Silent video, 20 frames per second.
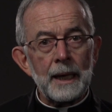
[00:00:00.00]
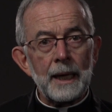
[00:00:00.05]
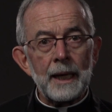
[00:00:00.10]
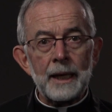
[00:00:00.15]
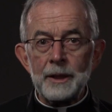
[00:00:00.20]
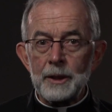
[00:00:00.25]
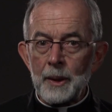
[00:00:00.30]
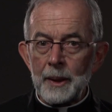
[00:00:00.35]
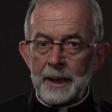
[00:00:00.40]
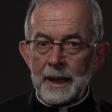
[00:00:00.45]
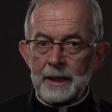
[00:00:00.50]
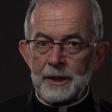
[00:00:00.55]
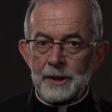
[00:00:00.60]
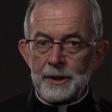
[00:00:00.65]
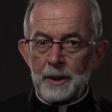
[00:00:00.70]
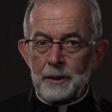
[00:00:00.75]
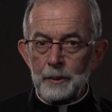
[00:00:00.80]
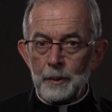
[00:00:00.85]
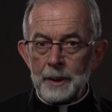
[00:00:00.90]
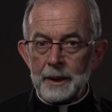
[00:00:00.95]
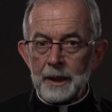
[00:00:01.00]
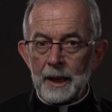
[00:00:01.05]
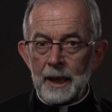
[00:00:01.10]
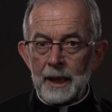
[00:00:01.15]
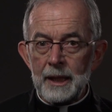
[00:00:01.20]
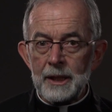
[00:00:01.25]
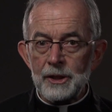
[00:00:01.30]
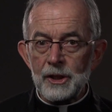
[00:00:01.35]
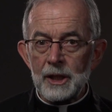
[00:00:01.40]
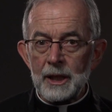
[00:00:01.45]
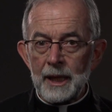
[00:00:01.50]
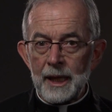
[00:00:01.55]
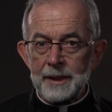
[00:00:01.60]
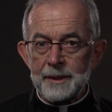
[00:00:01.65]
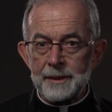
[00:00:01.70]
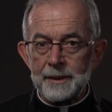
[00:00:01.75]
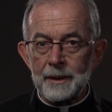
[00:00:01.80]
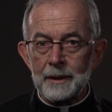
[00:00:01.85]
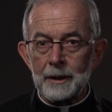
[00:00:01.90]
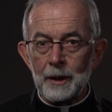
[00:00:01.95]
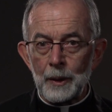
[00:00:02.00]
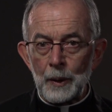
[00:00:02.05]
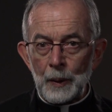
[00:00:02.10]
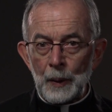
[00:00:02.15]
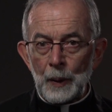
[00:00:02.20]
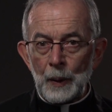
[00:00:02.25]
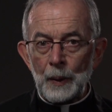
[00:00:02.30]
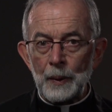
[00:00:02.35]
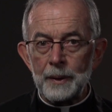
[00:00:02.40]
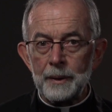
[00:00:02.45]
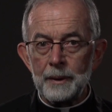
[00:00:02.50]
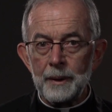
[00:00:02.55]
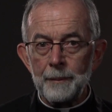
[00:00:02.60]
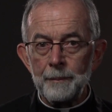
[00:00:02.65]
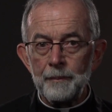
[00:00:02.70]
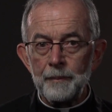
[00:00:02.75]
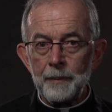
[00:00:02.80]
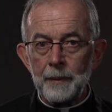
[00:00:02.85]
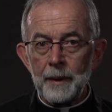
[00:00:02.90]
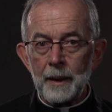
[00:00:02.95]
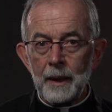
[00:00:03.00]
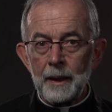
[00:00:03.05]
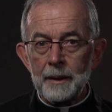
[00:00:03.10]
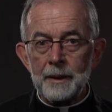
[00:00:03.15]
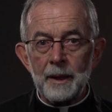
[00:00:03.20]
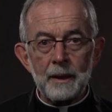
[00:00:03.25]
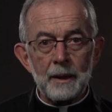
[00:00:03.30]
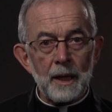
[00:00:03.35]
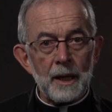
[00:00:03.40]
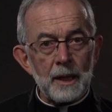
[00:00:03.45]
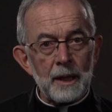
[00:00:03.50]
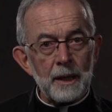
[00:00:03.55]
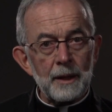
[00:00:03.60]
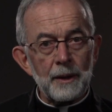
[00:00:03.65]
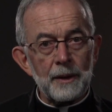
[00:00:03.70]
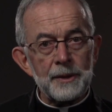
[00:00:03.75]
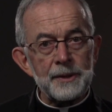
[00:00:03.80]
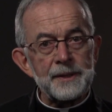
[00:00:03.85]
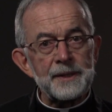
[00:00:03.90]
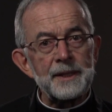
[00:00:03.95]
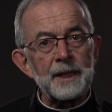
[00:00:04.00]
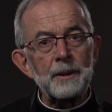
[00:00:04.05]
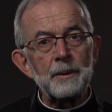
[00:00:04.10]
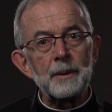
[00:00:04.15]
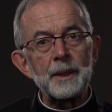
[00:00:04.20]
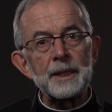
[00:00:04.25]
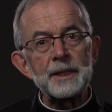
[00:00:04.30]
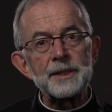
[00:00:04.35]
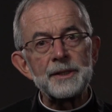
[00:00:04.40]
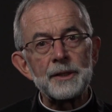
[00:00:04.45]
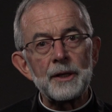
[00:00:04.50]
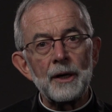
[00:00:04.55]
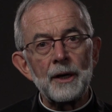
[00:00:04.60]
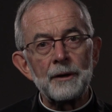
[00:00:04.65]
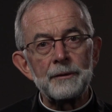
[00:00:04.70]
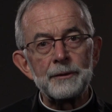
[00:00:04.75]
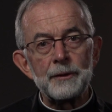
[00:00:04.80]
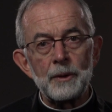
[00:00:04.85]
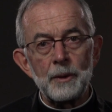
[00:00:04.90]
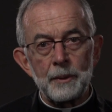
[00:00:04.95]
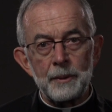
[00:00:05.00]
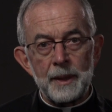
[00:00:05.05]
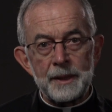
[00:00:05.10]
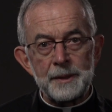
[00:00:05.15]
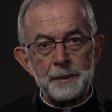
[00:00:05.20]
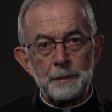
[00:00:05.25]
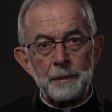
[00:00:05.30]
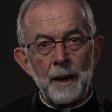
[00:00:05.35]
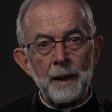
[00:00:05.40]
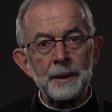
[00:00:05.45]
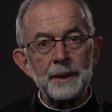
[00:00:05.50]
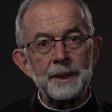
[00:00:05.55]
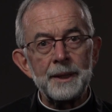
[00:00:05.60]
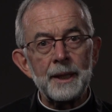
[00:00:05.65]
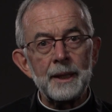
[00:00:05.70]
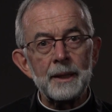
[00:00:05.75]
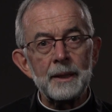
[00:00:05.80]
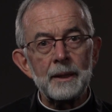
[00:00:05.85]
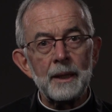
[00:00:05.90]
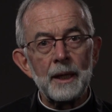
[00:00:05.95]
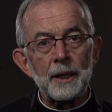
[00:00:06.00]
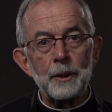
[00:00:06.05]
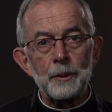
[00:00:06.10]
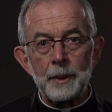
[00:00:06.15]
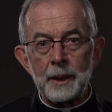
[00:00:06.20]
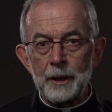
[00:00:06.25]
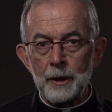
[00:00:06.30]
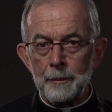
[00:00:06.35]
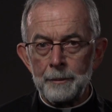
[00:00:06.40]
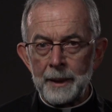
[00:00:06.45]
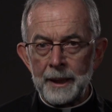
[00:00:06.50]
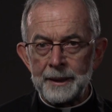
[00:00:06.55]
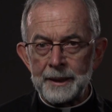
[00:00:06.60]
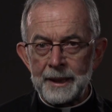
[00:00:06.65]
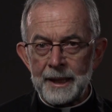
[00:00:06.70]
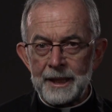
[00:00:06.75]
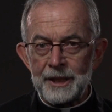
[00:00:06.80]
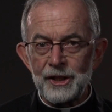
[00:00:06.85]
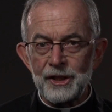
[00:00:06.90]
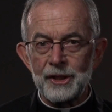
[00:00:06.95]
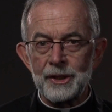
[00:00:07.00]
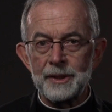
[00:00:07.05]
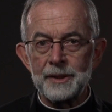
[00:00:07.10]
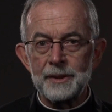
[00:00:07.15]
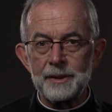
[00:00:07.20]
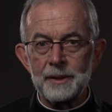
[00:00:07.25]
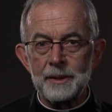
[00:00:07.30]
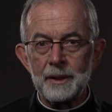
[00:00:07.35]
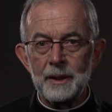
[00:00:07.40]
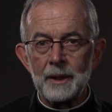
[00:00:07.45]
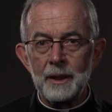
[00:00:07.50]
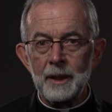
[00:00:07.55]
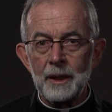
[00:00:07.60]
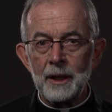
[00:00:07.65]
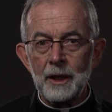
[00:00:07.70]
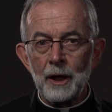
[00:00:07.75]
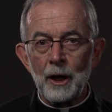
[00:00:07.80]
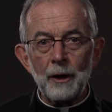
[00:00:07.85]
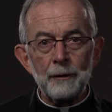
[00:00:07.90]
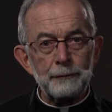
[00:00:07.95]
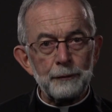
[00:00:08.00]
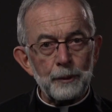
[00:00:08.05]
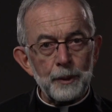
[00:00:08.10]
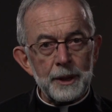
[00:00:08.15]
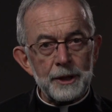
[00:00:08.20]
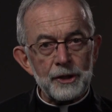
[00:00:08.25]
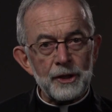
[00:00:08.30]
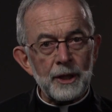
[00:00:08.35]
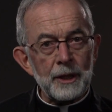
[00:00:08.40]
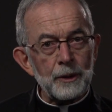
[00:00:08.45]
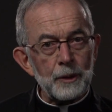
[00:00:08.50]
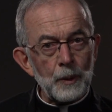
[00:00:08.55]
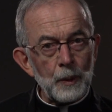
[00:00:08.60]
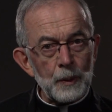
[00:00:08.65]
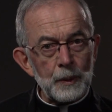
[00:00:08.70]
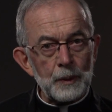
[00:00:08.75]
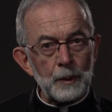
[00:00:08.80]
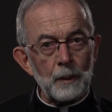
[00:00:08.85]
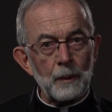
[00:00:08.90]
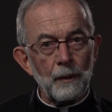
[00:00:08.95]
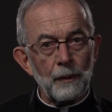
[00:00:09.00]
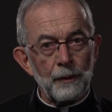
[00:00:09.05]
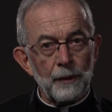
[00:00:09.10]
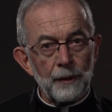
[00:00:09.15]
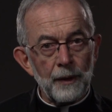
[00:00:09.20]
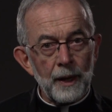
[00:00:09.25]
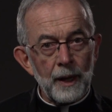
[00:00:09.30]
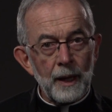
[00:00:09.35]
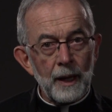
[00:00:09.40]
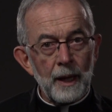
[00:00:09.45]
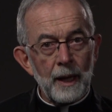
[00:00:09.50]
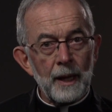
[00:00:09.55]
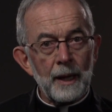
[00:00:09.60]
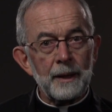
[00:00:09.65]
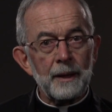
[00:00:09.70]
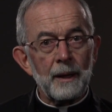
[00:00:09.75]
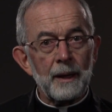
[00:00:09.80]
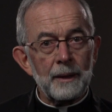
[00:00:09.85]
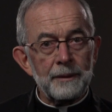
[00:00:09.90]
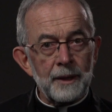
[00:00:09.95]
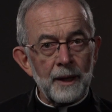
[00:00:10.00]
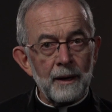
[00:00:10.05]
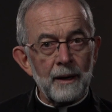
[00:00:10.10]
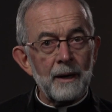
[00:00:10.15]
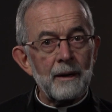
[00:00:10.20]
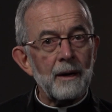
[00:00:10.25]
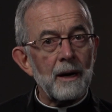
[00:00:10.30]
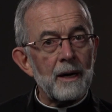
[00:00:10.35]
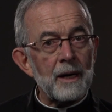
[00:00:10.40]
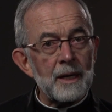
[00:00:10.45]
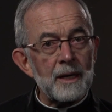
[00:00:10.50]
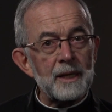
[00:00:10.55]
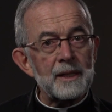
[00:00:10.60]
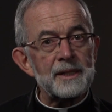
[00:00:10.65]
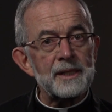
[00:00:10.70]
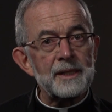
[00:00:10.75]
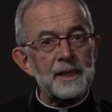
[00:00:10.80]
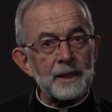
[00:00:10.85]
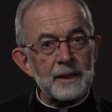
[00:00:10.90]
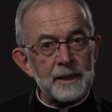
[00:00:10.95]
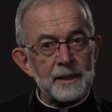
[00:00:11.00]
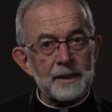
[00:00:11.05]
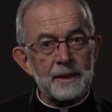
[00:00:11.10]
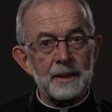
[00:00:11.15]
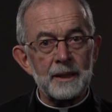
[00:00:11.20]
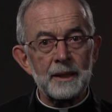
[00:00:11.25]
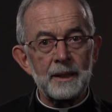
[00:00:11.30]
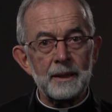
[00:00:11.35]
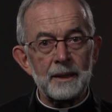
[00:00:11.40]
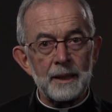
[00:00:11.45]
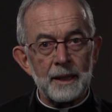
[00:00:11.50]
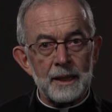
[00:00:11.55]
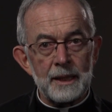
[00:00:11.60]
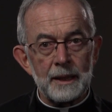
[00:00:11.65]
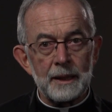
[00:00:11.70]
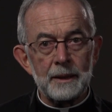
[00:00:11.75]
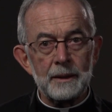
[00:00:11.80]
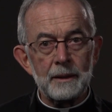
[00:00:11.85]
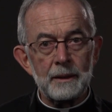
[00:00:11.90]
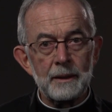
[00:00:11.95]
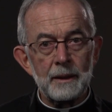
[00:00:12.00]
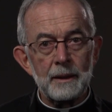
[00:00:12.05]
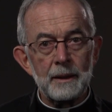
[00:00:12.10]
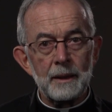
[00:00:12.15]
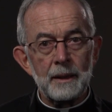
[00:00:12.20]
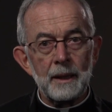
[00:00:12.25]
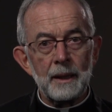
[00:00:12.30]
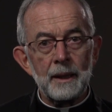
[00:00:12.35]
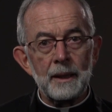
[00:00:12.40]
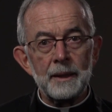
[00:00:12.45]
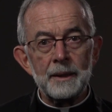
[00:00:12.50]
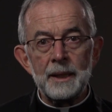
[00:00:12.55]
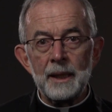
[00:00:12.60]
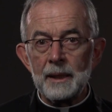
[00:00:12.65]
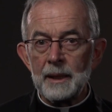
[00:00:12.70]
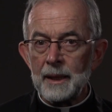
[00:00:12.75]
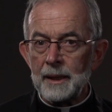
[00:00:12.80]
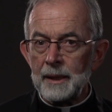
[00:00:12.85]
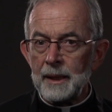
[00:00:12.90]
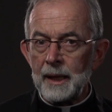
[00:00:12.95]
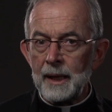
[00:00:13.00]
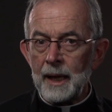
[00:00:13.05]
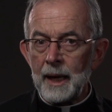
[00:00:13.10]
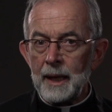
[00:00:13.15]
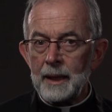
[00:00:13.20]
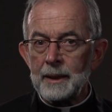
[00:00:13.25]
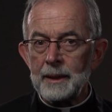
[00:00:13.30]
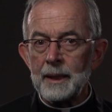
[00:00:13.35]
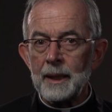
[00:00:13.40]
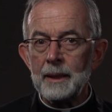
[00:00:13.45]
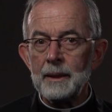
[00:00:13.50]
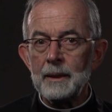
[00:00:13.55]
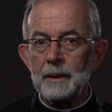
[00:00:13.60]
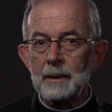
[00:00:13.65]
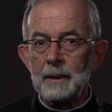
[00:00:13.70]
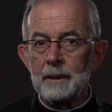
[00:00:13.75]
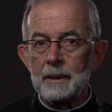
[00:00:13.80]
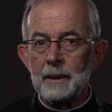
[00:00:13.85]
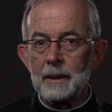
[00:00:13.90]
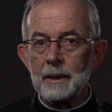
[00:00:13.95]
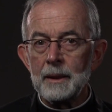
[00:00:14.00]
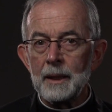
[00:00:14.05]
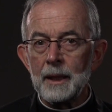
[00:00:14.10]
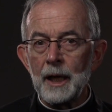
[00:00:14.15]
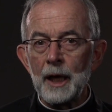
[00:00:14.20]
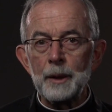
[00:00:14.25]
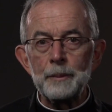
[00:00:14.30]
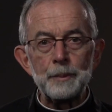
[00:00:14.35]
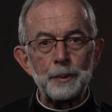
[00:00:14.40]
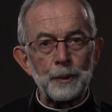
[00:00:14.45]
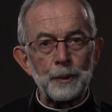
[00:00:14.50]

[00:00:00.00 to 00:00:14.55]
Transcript: In connection with each lesson learned, there are a series of corresponding recommendations, of which in total there are 69, delineating and